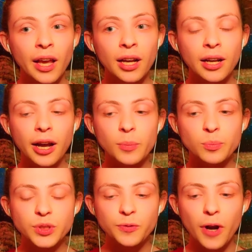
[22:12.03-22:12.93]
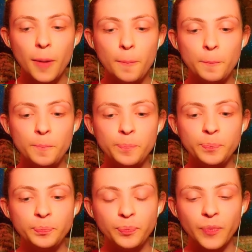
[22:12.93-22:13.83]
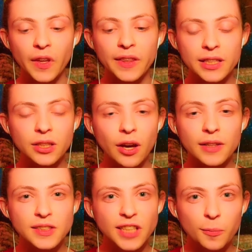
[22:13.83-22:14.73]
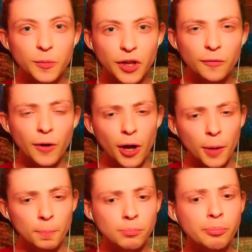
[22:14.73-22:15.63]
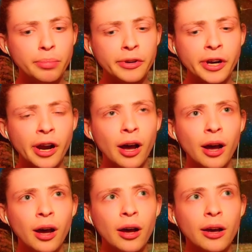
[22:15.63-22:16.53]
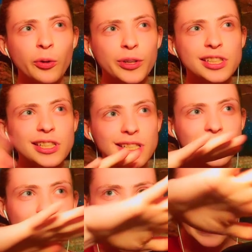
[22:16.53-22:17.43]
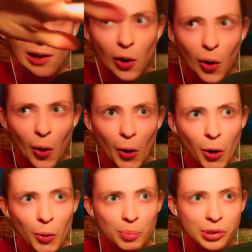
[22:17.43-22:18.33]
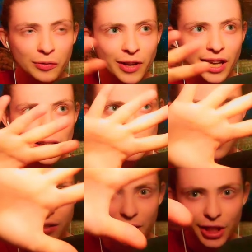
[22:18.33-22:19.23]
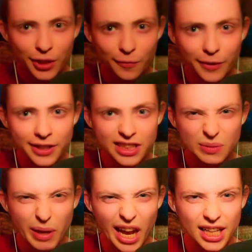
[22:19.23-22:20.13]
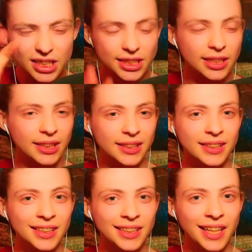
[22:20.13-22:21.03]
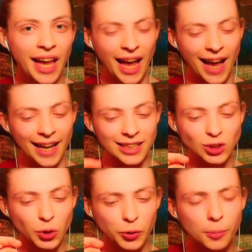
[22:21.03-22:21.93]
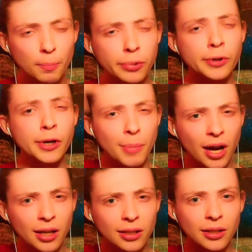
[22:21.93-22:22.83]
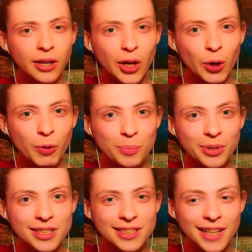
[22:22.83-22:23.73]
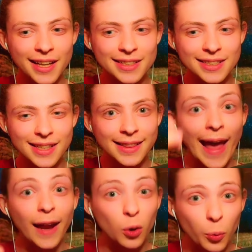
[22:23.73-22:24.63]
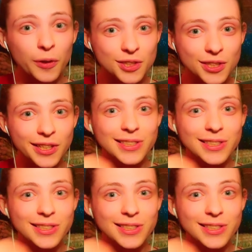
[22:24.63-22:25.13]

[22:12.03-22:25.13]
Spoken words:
It comes from this concept of Pura, which is like an all-pervasive expansion. And so the Brahman represents that which